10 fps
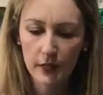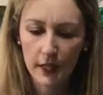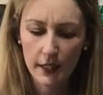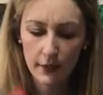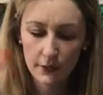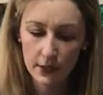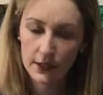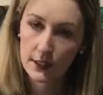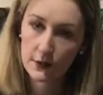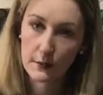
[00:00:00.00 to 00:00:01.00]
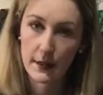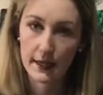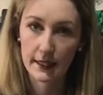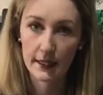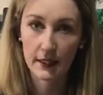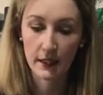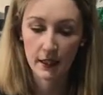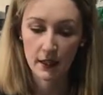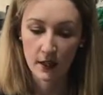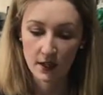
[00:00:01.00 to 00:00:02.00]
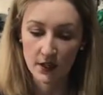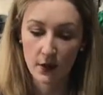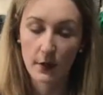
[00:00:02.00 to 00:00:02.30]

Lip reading: and I've done a different backing, so I